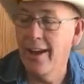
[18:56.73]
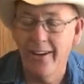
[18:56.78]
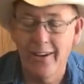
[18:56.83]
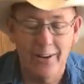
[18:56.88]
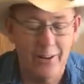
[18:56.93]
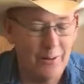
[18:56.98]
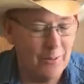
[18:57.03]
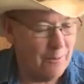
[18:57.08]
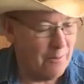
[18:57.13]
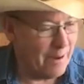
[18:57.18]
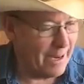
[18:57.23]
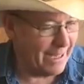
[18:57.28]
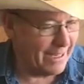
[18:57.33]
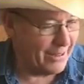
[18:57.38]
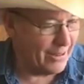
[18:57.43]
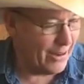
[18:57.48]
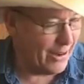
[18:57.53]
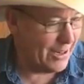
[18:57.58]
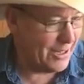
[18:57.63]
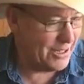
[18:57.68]
Oh my
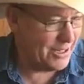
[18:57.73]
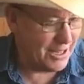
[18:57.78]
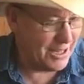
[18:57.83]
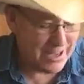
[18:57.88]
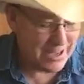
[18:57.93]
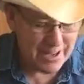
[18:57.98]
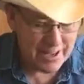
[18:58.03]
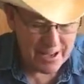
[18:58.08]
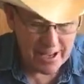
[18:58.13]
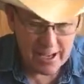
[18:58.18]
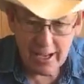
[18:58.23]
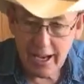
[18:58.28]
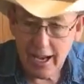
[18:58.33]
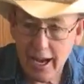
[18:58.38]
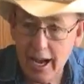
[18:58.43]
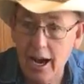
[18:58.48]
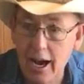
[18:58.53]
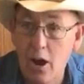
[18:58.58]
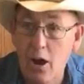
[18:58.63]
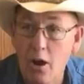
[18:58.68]
gosh.
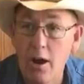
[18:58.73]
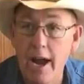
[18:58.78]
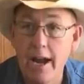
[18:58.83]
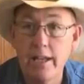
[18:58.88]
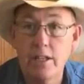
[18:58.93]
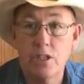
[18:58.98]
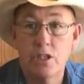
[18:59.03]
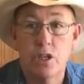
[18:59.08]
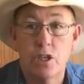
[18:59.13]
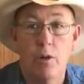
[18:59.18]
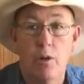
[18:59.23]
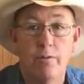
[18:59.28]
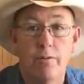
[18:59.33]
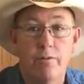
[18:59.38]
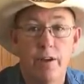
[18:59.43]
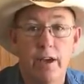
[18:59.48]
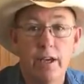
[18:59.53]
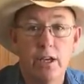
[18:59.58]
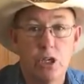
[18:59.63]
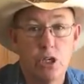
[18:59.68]
Uh, all right, so
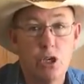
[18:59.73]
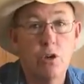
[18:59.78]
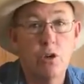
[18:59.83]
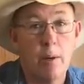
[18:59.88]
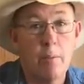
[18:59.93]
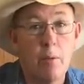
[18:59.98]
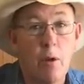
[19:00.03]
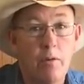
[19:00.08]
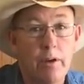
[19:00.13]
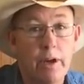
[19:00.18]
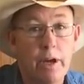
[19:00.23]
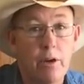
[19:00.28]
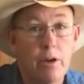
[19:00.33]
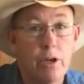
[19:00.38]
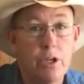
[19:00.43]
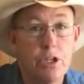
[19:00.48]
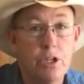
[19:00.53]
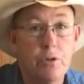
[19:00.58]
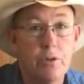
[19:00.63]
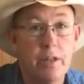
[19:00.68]
Vic, you come over here
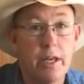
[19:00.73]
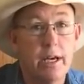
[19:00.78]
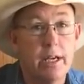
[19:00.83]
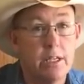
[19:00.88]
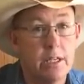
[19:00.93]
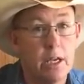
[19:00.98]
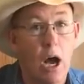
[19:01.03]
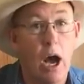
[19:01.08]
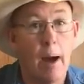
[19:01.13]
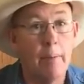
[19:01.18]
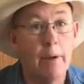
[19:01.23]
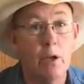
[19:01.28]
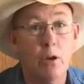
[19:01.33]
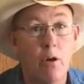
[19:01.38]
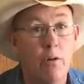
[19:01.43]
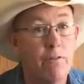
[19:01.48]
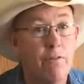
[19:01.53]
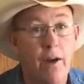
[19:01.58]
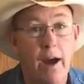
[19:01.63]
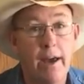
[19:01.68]
and oh, do this. I'm gonna
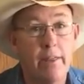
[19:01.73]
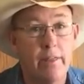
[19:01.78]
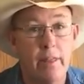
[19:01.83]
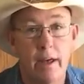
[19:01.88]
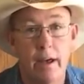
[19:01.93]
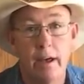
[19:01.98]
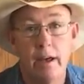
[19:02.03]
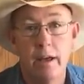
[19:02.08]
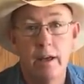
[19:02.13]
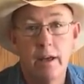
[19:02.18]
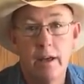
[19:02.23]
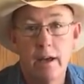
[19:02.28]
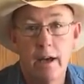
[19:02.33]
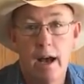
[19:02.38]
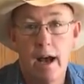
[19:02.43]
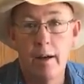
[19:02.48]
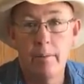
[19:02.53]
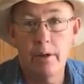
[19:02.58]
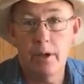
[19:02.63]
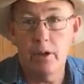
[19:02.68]
go find the.
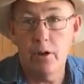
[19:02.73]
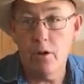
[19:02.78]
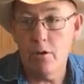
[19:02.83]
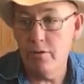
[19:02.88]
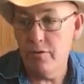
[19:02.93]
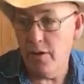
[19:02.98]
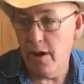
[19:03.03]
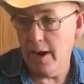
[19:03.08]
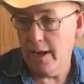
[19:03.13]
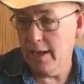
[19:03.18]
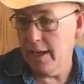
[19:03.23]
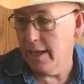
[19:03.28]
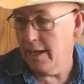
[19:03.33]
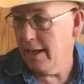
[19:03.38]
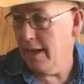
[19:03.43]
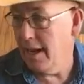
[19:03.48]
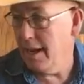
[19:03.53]
I'm gonna go find it.